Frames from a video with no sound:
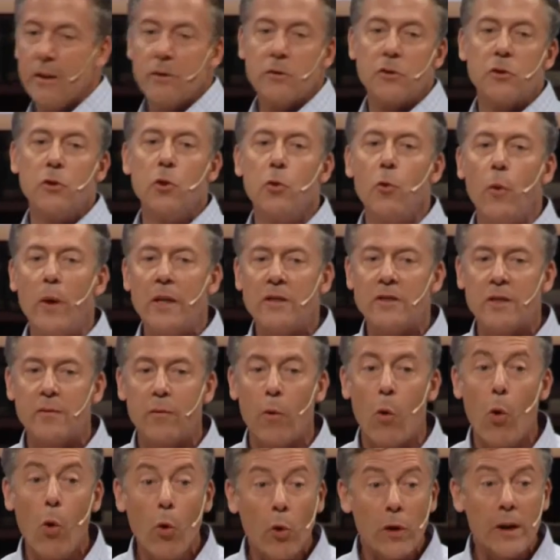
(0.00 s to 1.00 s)
there's new ways of
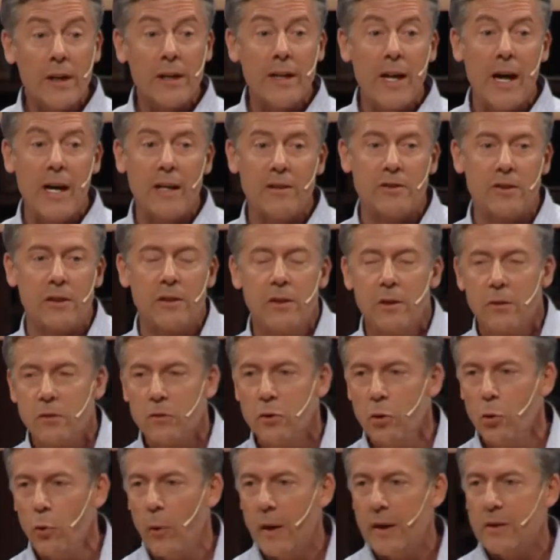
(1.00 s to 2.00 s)
organizing, there's
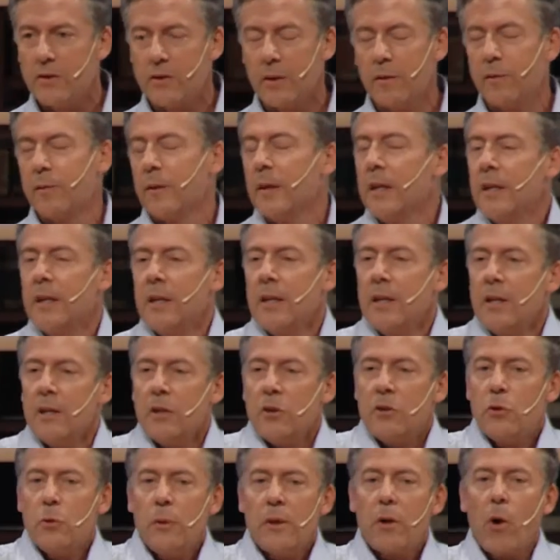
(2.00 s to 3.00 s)
new ways of
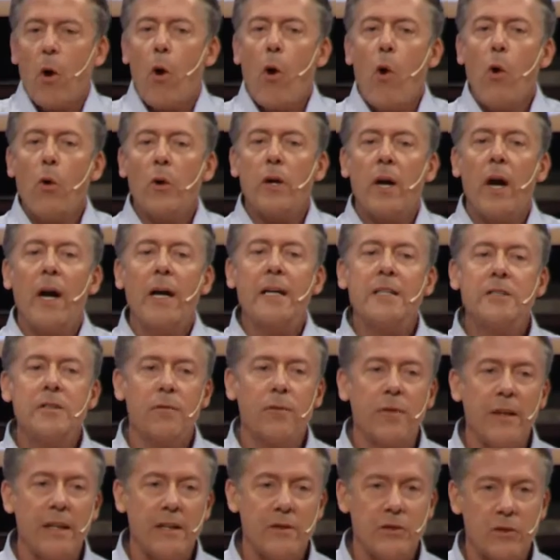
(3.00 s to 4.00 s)
doing all kinds
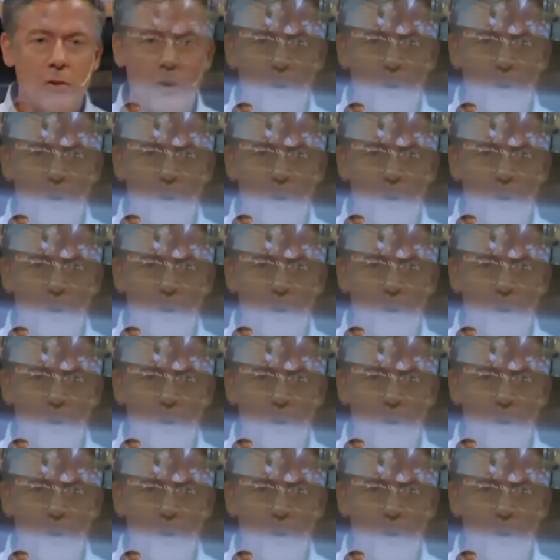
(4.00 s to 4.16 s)
of things